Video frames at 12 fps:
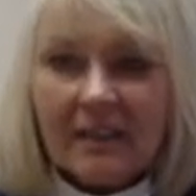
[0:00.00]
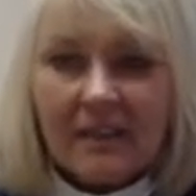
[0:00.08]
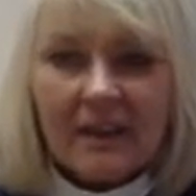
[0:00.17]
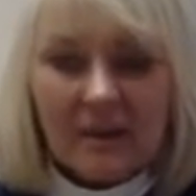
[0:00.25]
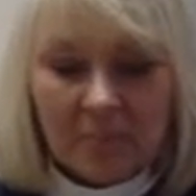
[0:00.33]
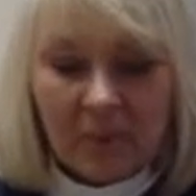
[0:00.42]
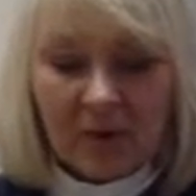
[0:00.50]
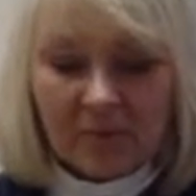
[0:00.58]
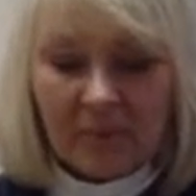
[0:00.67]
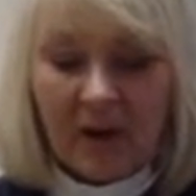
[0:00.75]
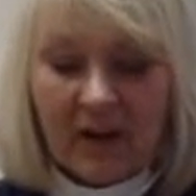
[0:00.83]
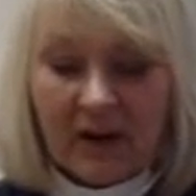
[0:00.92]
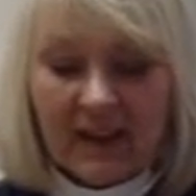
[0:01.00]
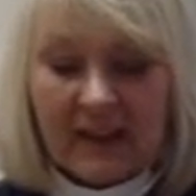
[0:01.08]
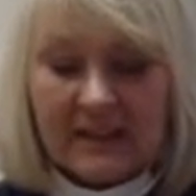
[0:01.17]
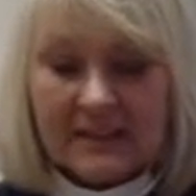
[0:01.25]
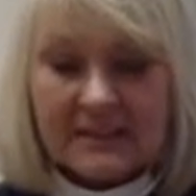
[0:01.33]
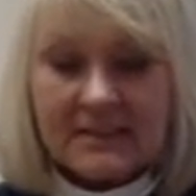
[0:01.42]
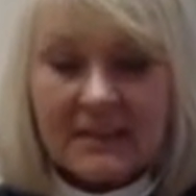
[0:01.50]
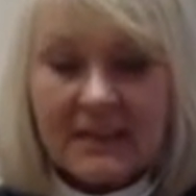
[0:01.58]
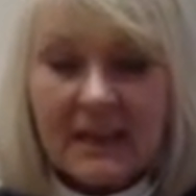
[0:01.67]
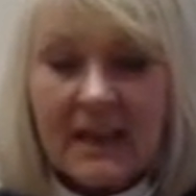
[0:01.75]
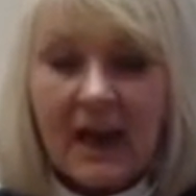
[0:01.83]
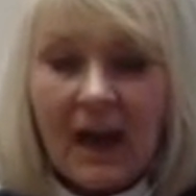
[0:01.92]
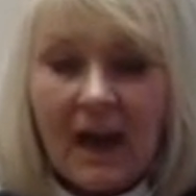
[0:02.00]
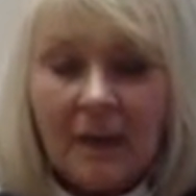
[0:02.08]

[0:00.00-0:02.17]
The important part is the